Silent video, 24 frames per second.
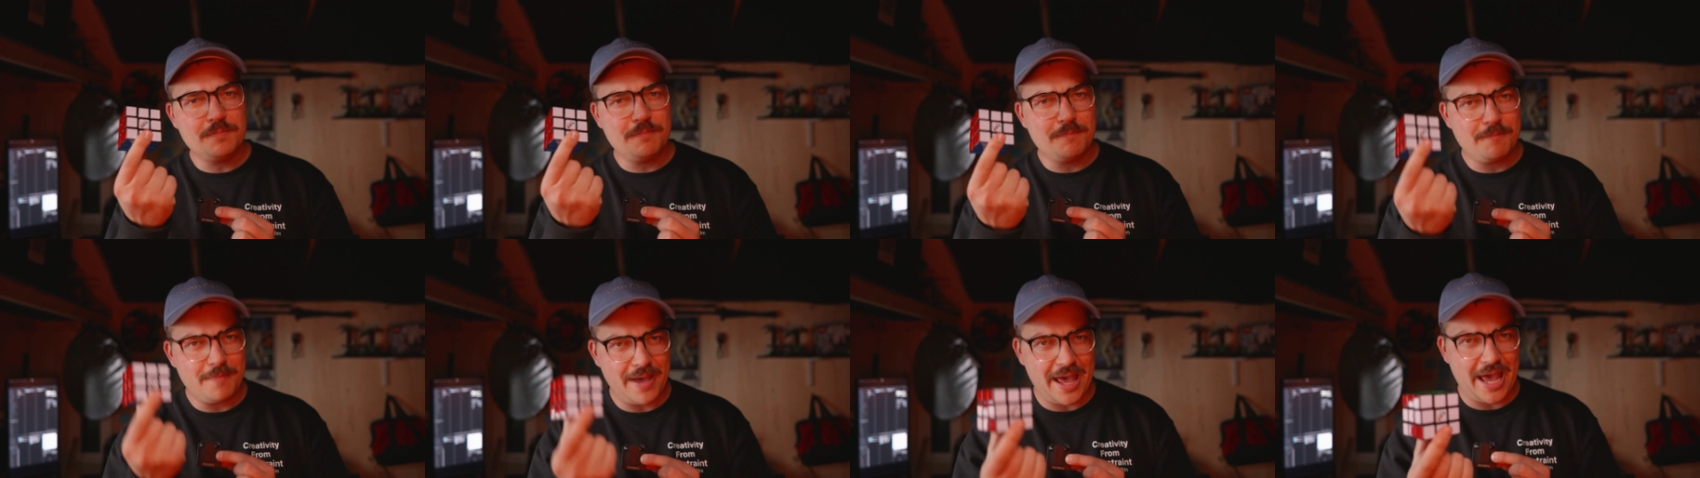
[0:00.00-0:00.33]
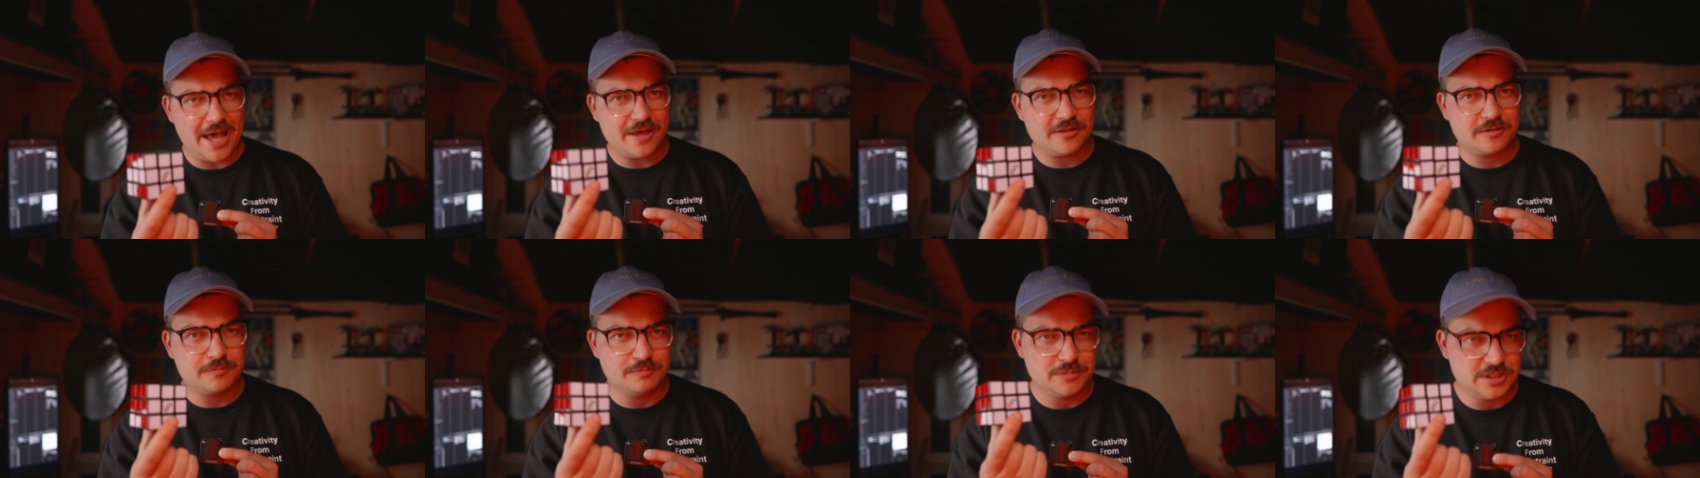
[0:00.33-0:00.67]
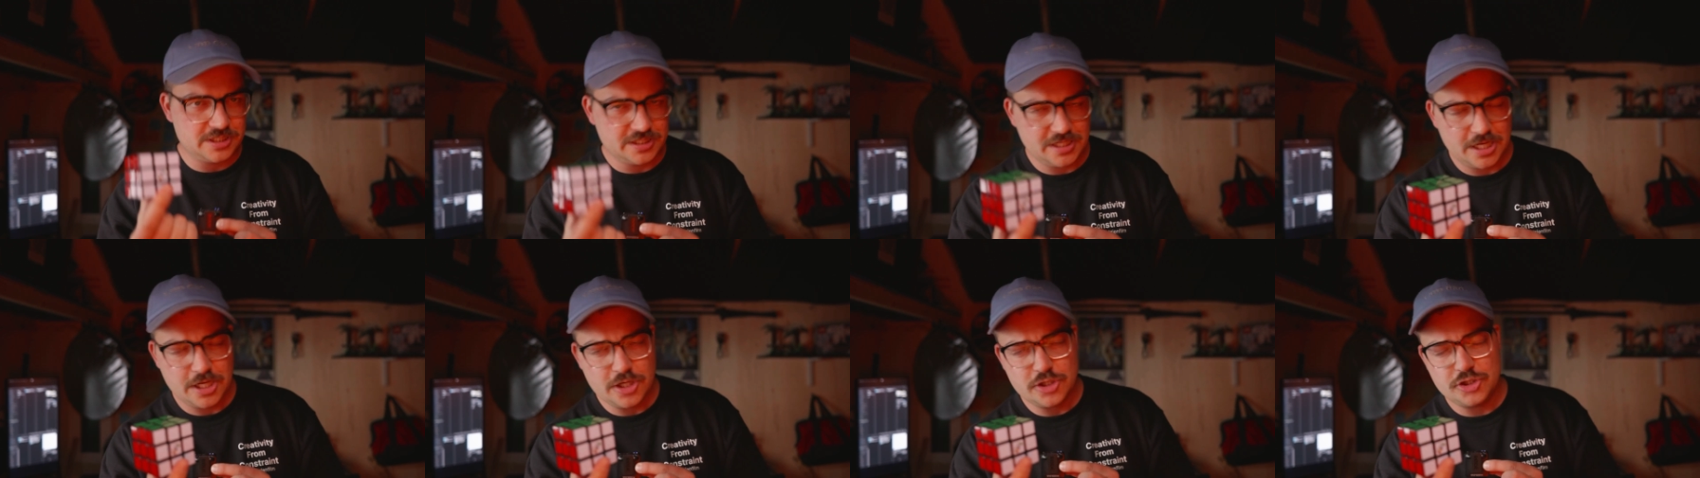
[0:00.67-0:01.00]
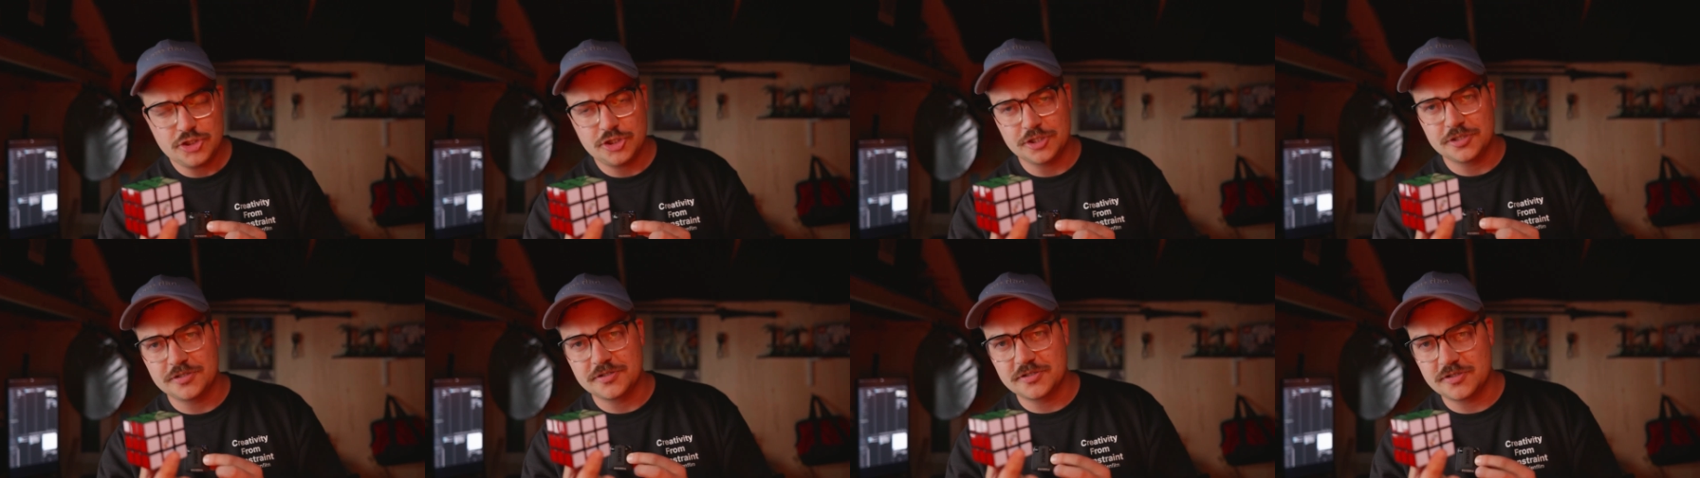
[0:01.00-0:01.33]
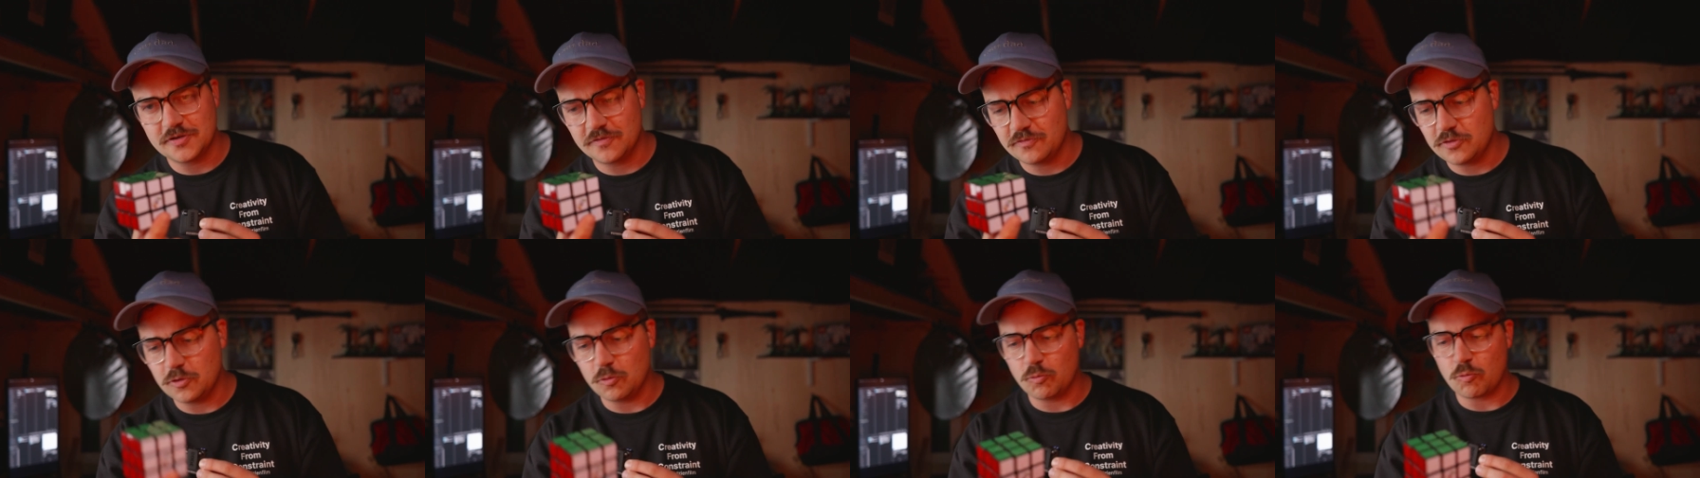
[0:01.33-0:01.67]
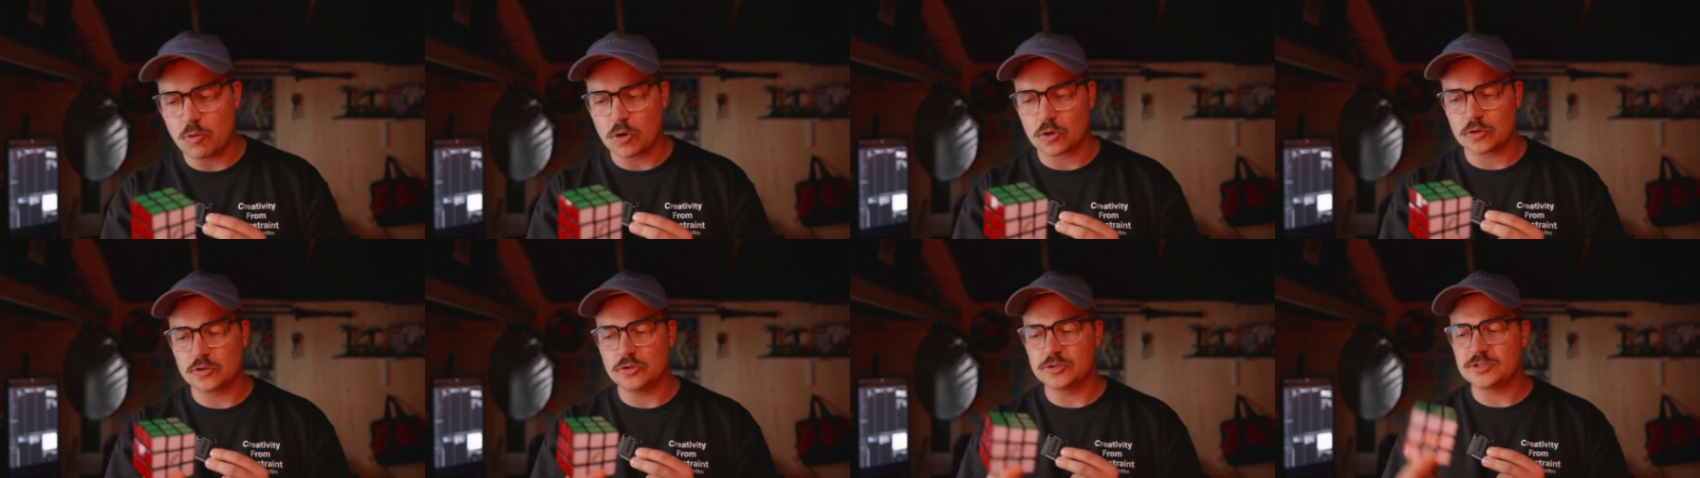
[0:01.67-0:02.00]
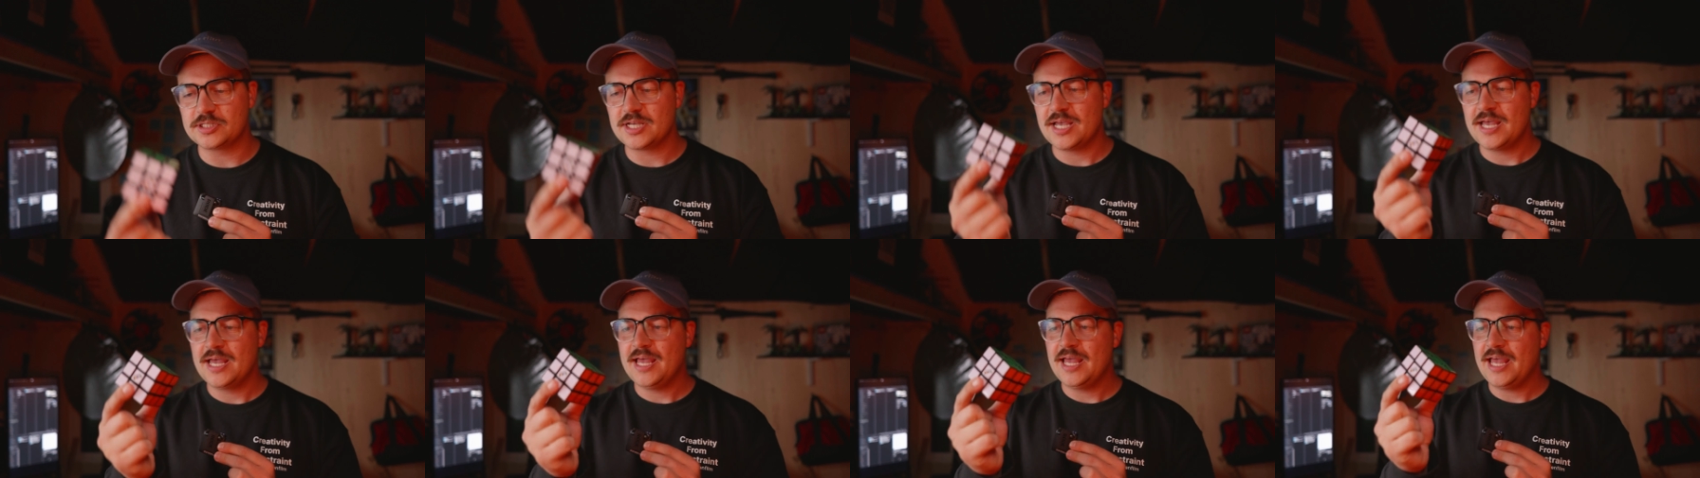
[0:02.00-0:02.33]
mathematicians of the world